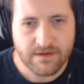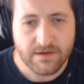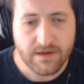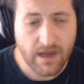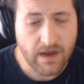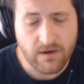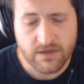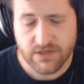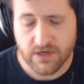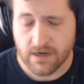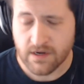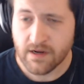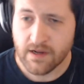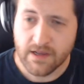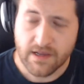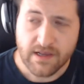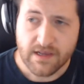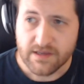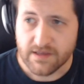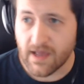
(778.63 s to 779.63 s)
Oh, sure.
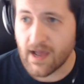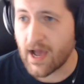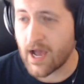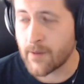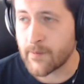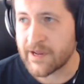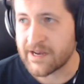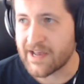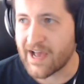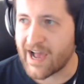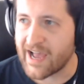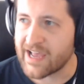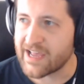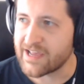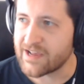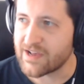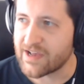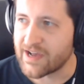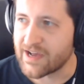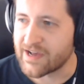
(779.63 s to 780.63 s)
Yeah, I mean,
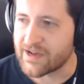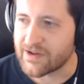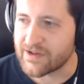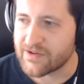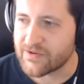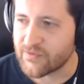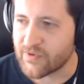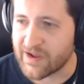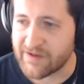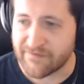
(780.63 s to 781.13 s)
when I